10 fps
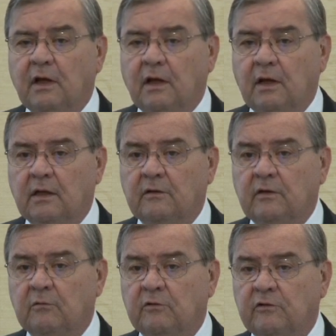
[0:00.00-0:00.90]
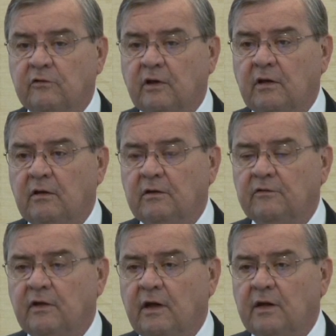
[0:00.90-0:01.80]
uh, it, it was a scale
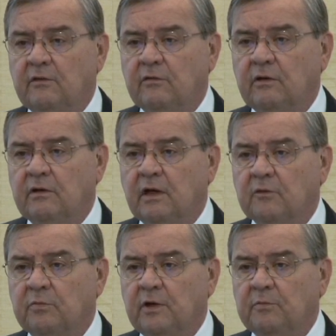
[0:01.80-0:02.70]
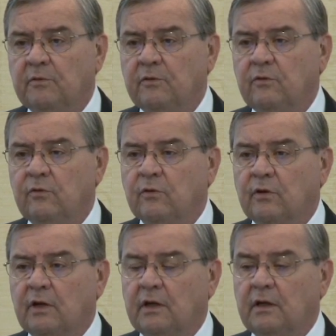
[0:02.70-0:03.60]
designed to detect people who
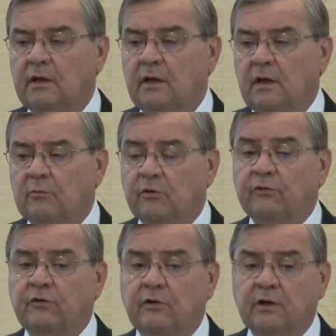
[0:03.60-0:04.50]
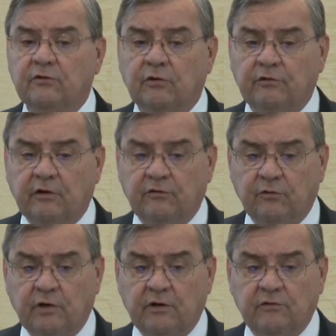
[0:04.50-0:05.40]
were in personal injury
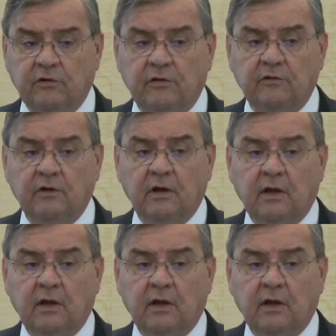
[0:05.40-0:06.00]
situations